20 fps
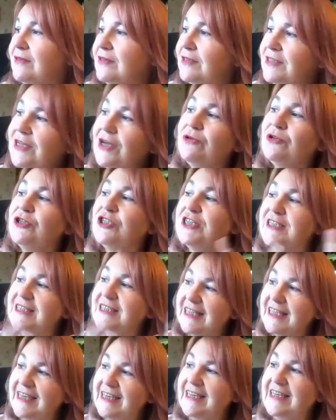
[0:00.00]
so she's
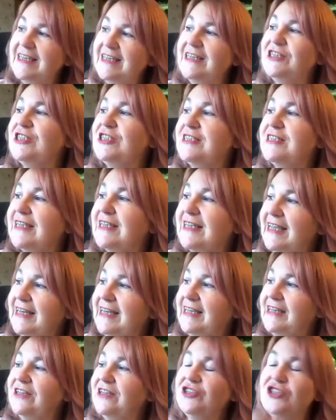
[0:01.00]
cleaning and she's
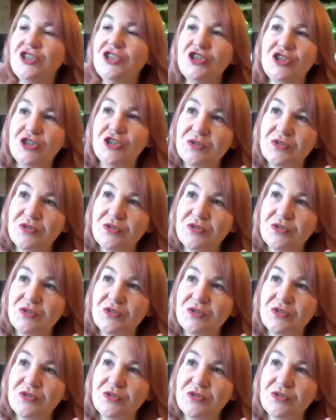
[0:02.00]
cleaning and she's